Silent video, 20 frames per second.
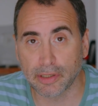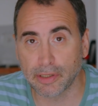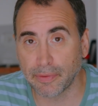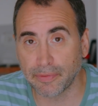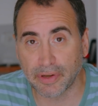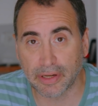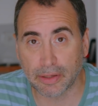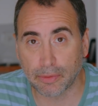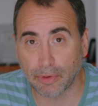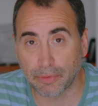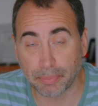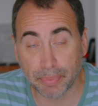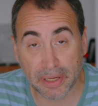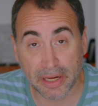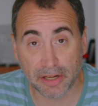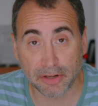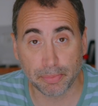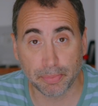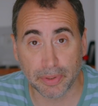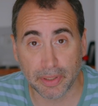something with
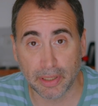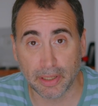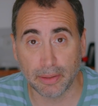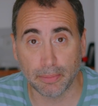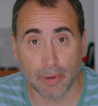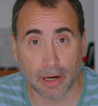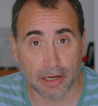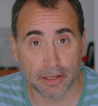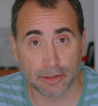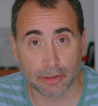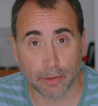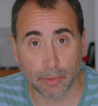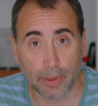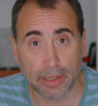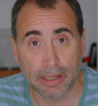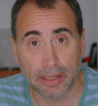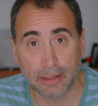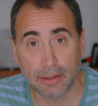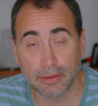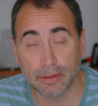PHP,
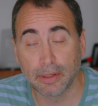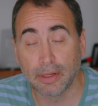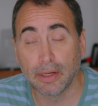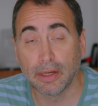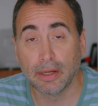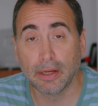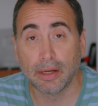MySQL,